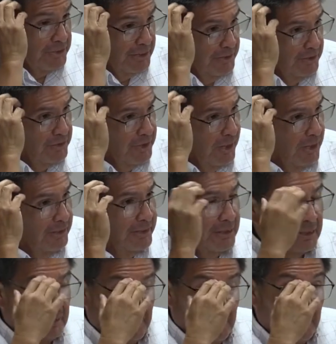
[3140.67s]
sitting there talking,
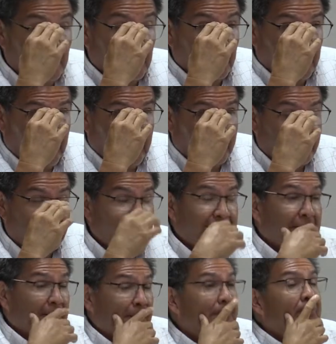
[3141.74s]
and, and they
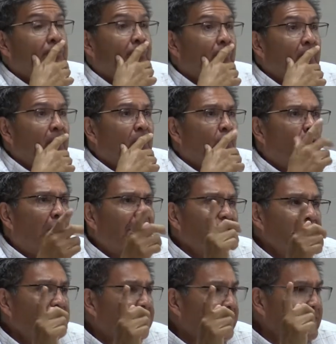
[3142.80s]
said, Why do
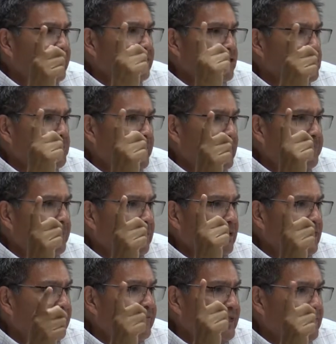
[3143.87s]
you think those people
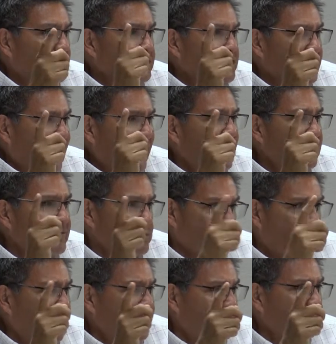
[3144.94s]
lived in those caves
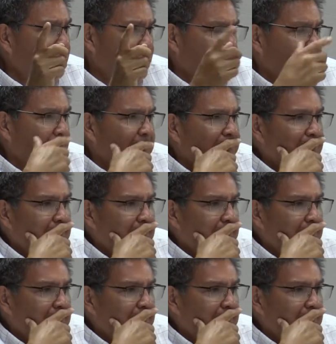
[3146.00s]
way up there?